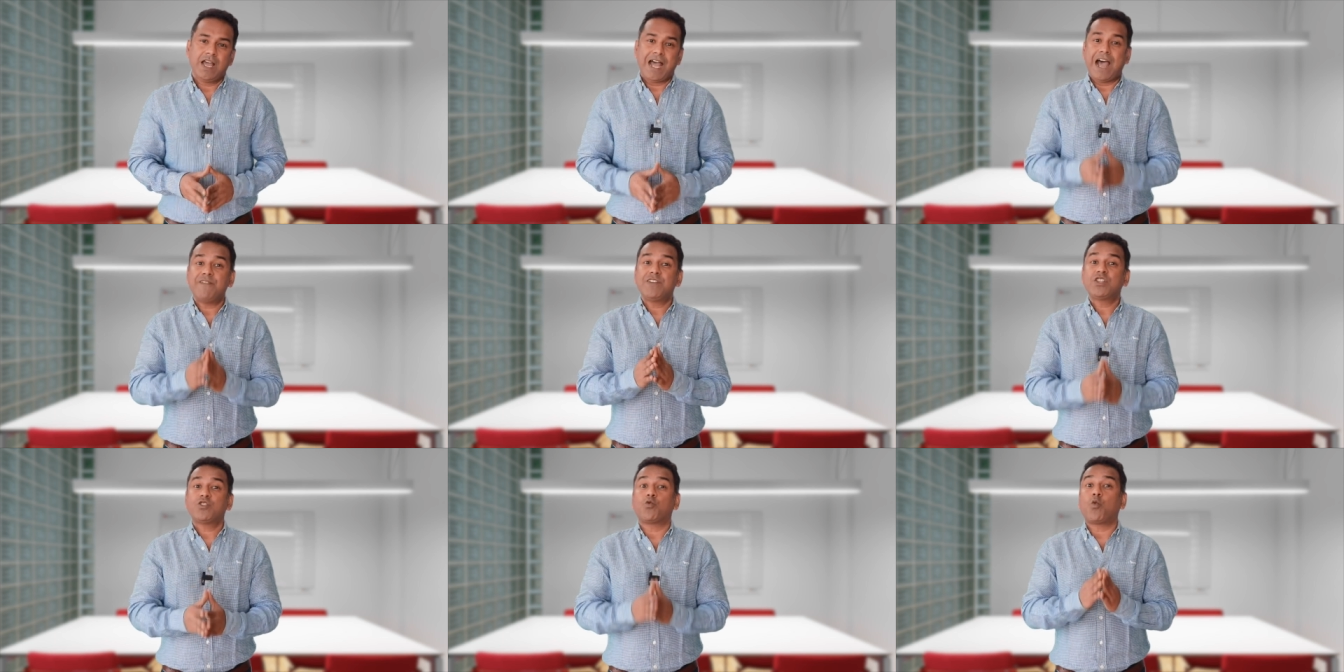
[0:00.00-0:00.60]

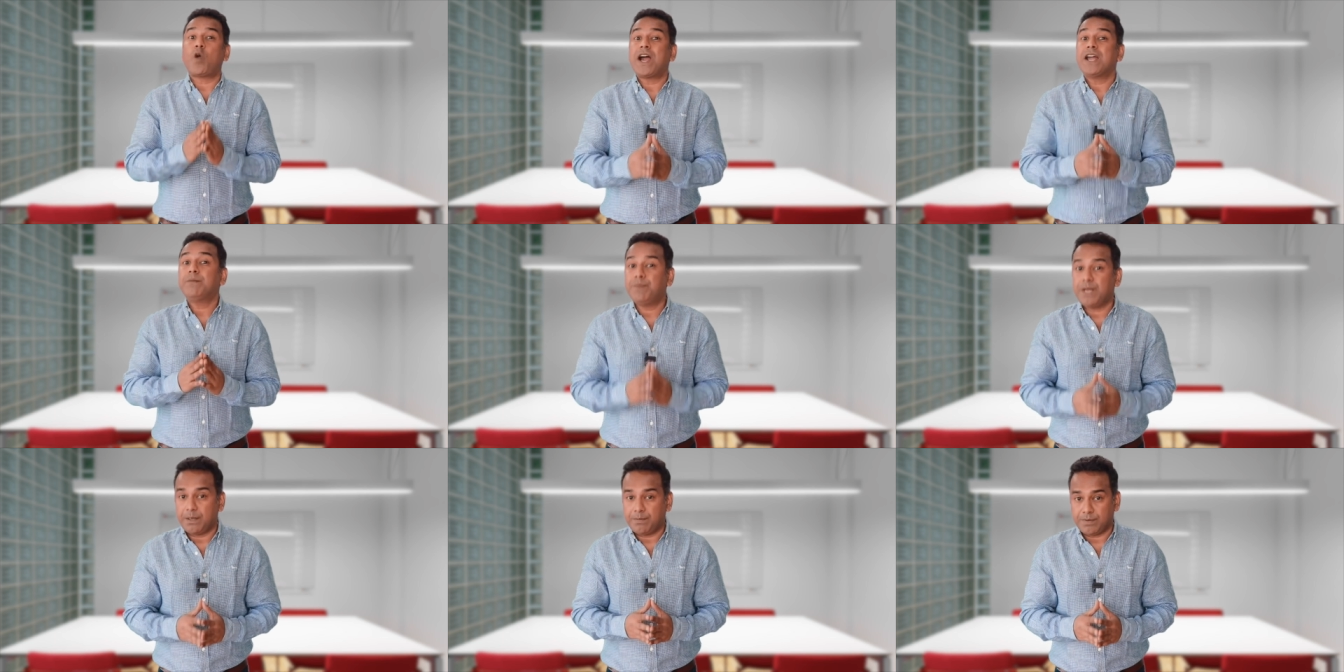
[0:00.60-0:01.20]
Having the
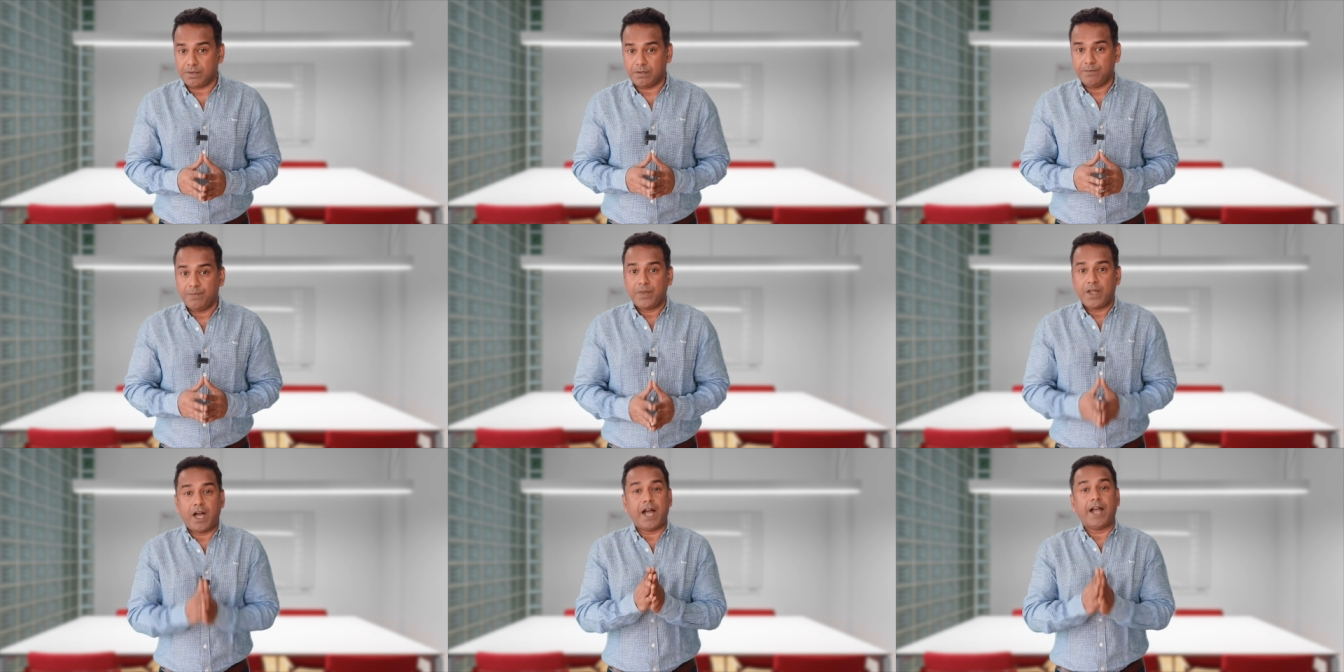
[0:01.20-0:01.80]
right people
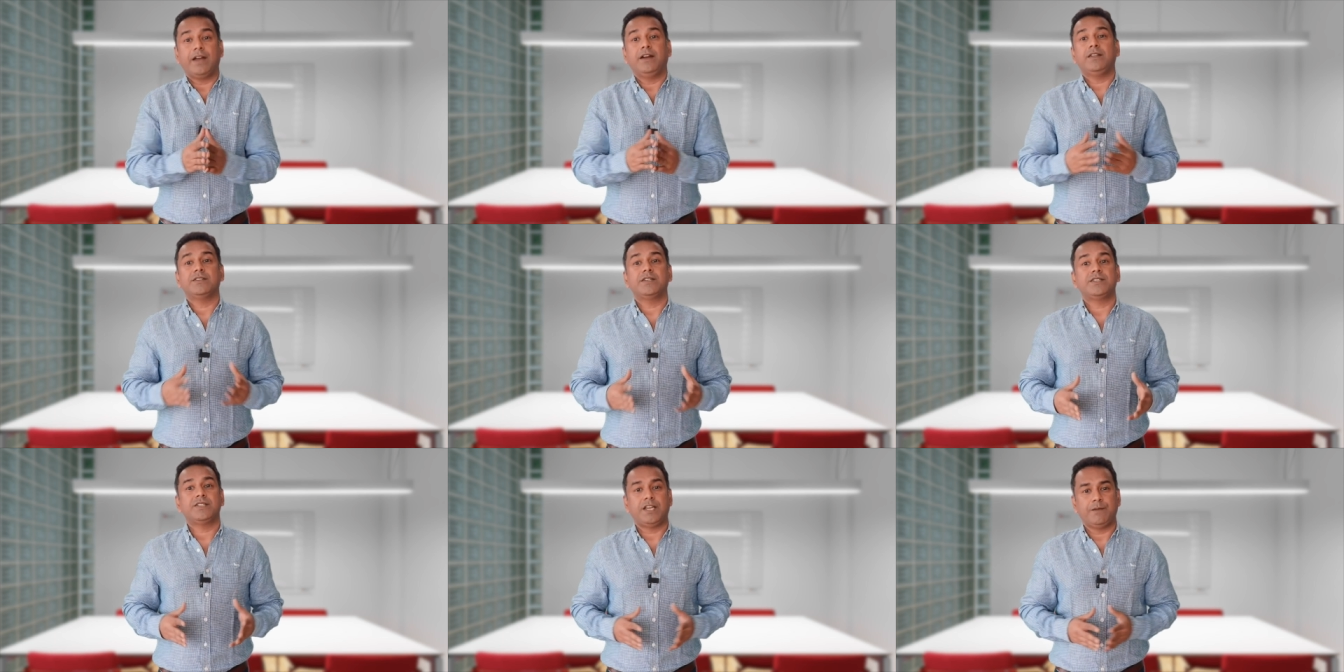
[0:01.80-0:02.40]
hired in
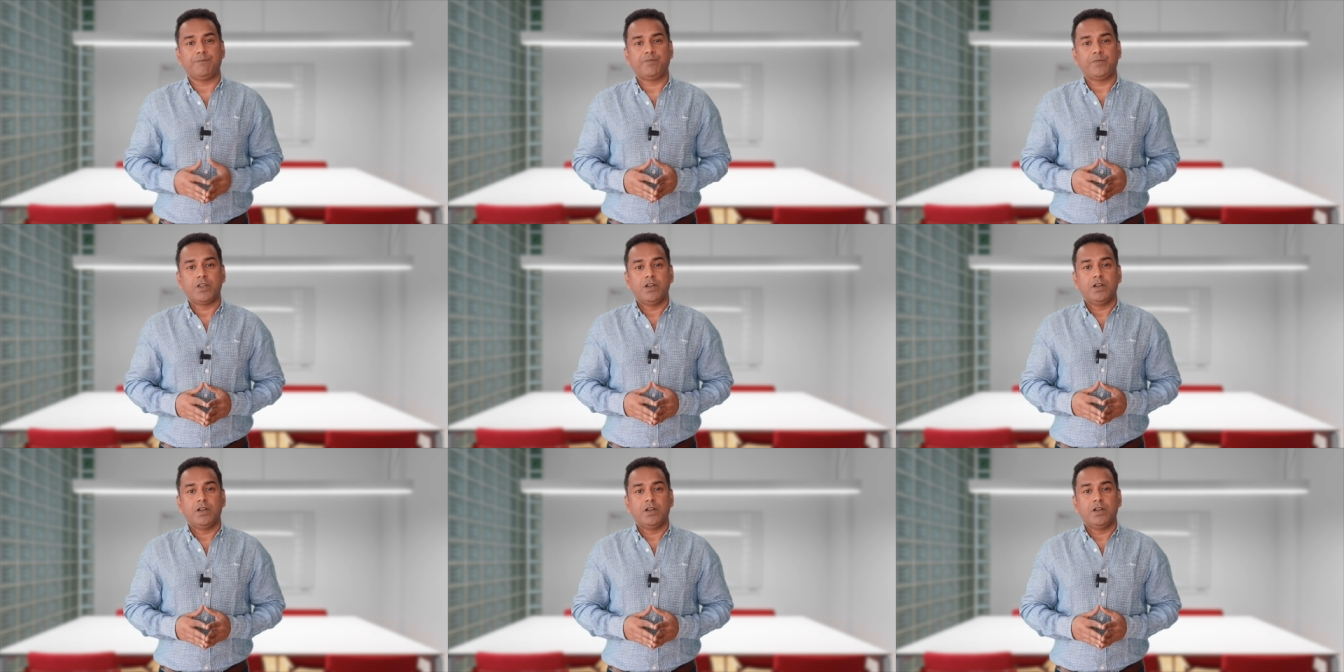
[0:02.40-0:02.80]
the team.